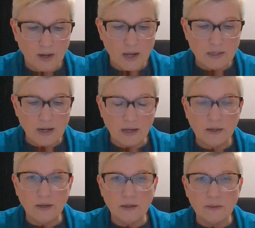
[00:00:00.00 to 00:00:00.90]
At
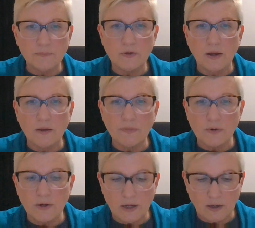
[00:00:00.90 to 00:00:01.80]
9 a.m. to
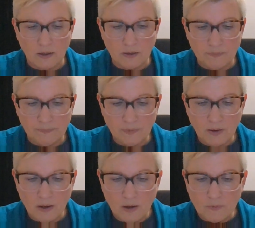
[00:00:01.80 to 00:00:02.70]
9:30 a.m.,
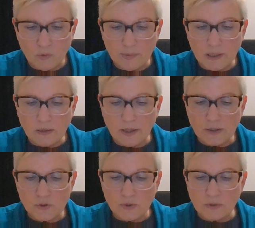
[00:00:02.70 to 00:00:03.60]
there will be a
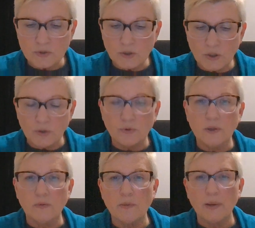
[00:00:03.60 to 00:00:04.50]
lecture on
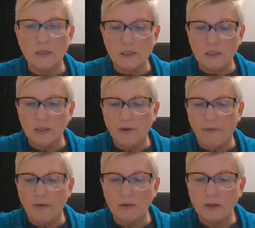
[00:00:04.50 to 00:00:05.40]
securing the patient
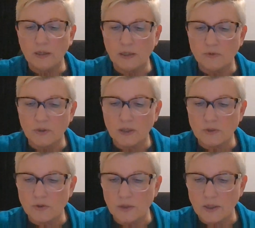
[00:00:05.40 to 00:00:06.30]
in a Kendrick
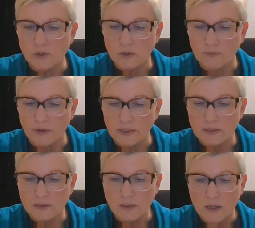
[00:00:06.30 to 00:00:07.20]
Extrication
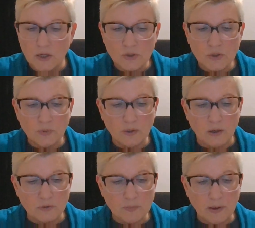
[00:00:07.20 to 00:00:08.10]
Device to a
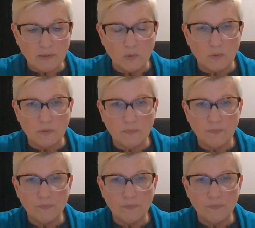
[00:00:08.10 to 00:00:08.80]
long spine board.